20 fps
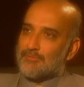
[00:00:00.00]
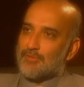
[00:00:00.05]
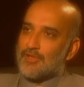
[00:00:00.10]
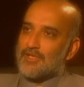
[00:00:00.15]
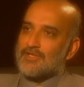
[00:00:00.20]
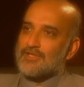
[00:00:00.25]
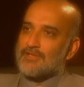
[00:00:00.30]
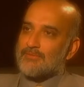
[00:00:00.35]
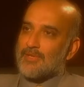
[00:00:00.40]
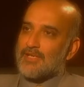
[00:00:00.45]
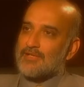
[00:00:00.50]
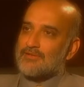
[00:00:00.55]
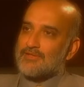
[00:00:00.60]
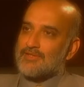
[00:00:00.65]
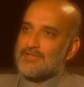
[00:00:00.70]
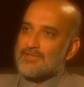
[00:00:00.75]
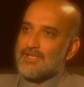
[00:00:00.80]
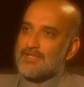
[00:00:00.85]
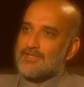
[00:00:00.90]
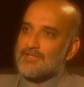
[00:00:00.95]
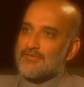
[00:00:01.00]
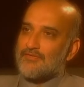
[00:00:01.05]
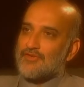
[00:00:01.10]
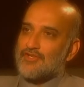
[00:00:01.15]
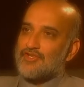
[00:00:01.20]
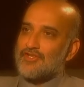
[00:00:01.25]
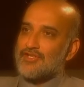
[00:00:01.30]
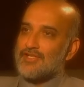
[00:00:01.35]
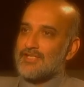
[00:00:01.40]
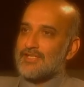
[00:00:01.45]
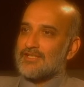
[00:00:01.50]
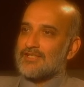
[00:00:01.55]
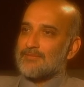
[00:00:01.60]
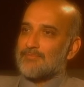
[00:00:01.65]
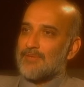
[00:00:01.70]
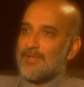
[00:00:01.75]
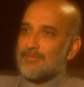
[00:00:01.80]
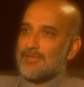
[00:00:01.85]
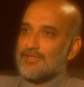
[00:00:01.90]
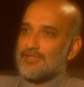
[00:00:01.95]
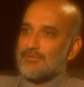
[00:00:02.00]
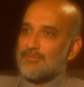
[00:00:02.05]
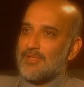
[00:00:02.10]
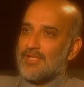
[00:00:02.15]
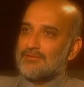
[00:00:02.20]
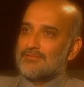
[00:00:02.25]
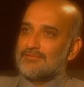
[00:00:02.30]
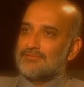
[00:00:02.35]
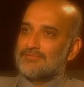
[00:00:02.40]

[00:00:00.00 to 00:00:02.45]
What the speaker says: book is about? Is that sufficiently in the public domain?